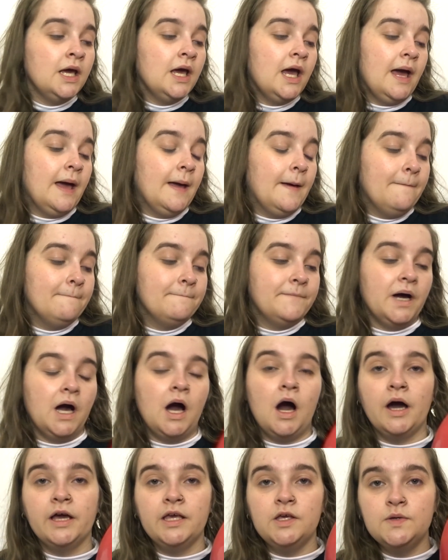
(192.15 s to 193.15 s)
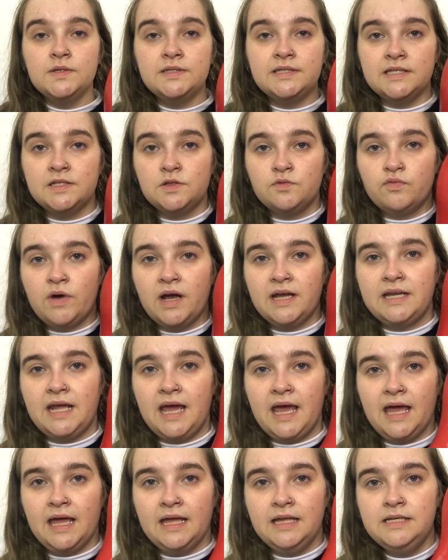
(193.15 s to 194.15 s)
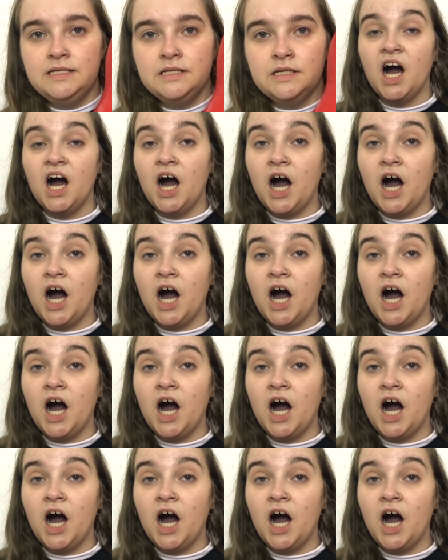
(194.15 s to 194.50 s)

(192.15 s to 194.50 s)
But I use this red head.